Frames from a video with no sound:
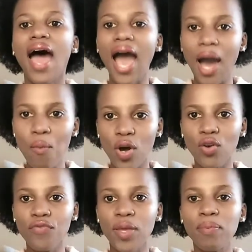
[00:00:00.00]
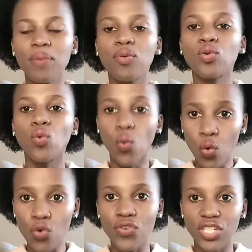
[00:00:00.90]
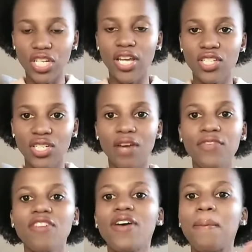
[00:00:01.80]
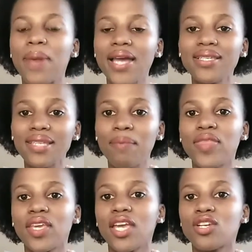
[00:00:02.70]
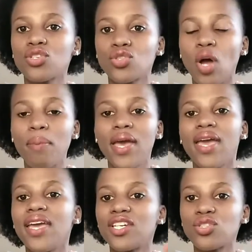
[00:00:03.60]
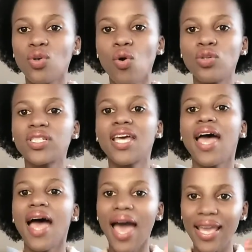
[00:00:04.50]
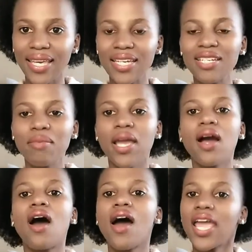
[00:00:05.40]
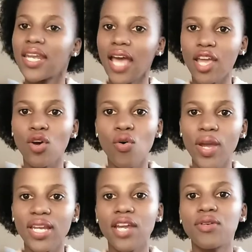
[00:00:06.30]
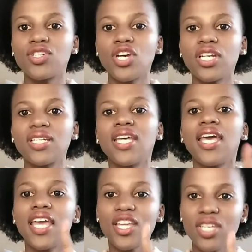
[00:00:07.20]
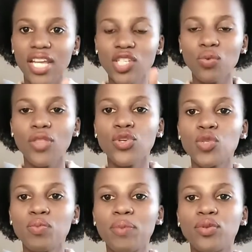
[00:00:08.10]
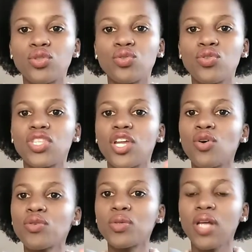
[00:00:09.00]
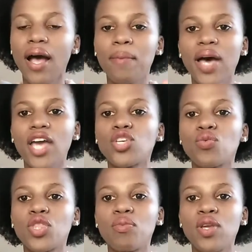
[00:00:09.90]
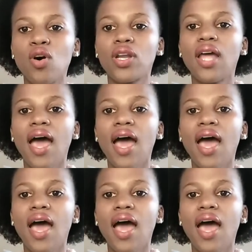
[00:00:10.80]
I'm one of the people who return stuff. If I buy something at a shop and it's old, I get in my car and I go and I return it. And guess what those people do? They don't argue with me on,